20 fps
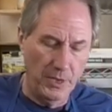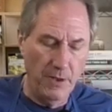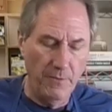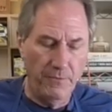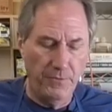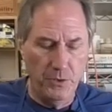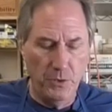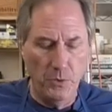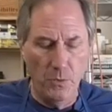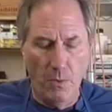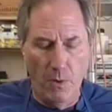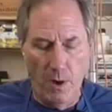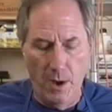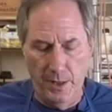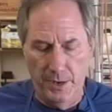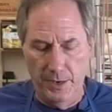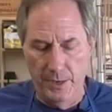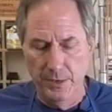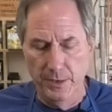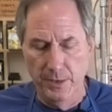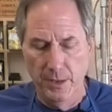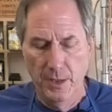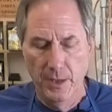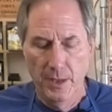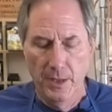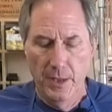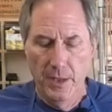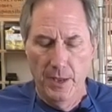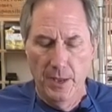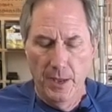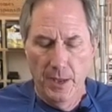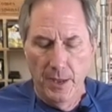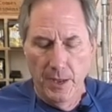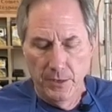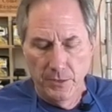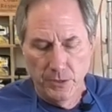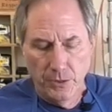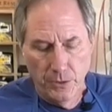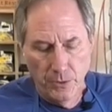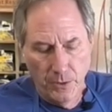If you wanted
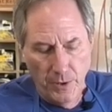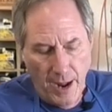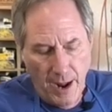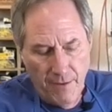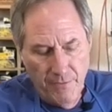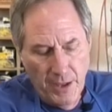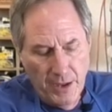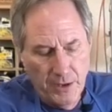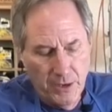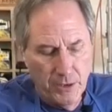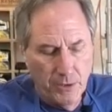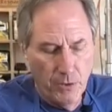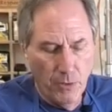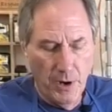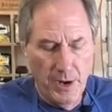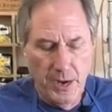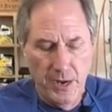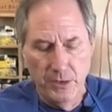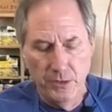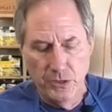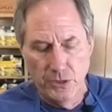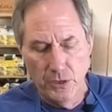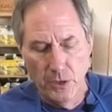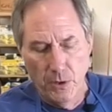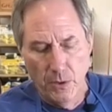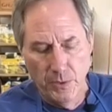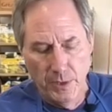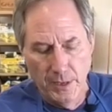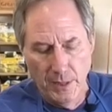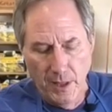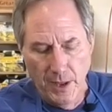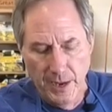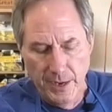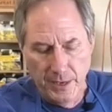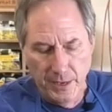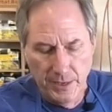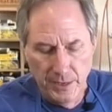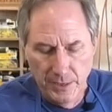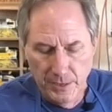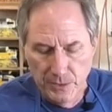to have that grain showing like
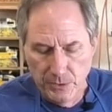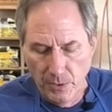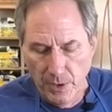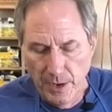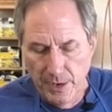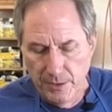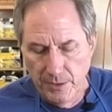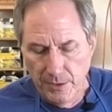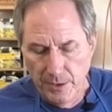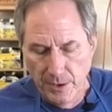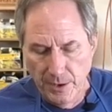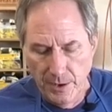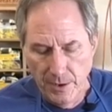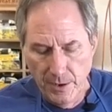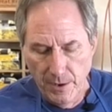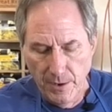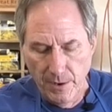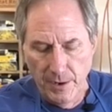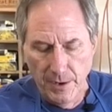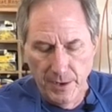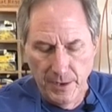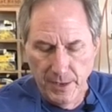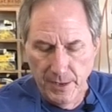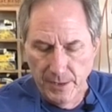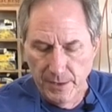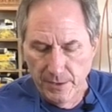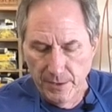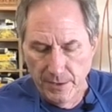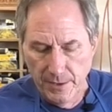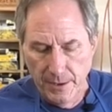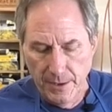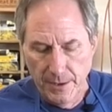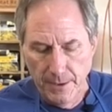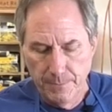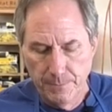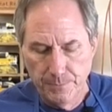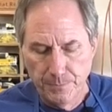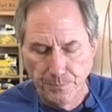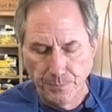it is right there and, uh,